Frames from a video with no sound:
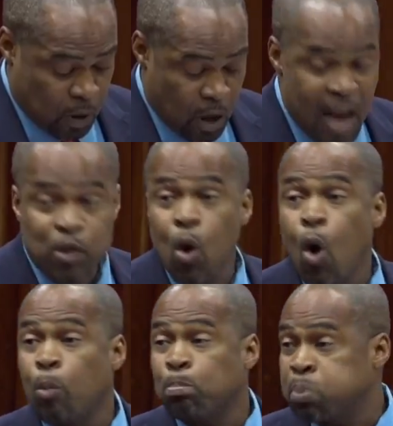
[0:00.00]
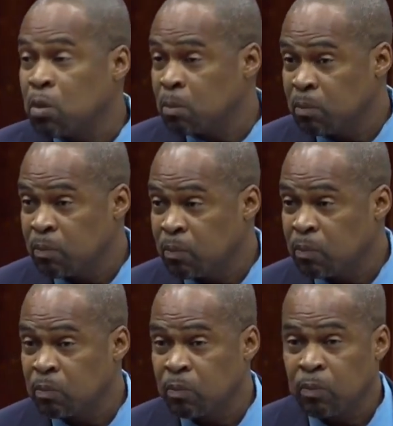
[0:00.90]
I do hope
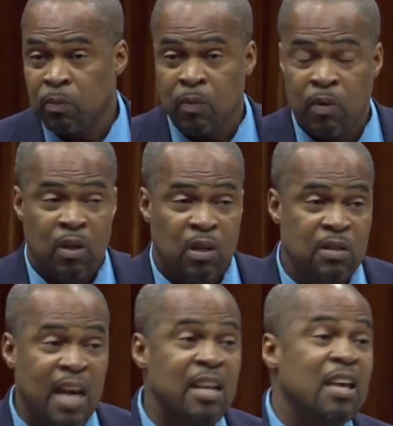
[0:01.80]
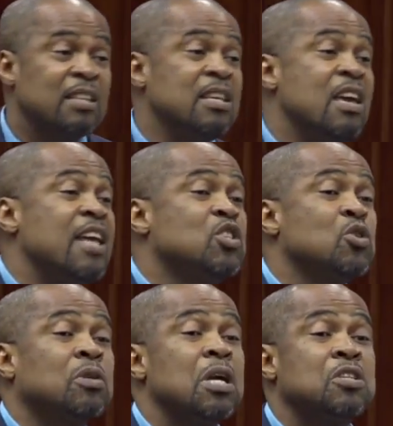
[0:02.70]
that the
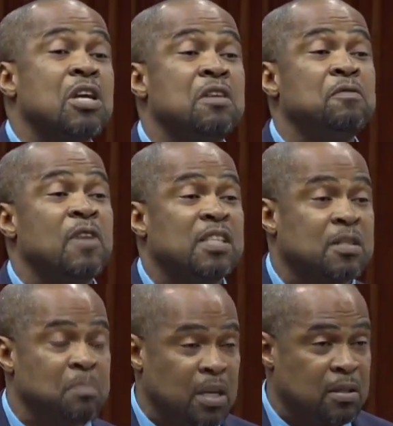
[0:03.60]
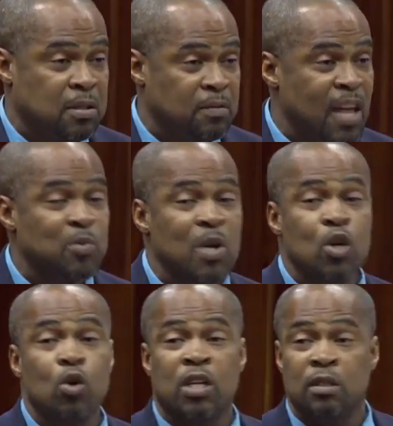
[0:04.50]
education investment that we're
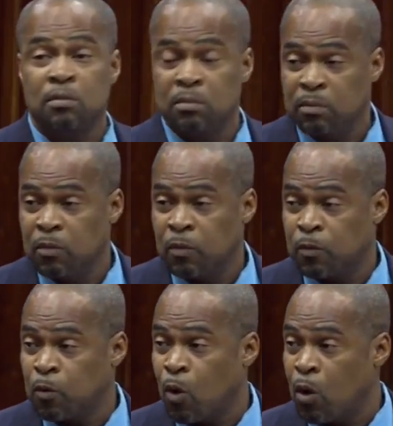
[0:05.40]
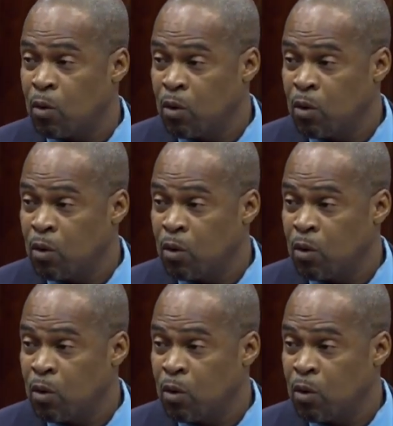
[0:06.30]
looking for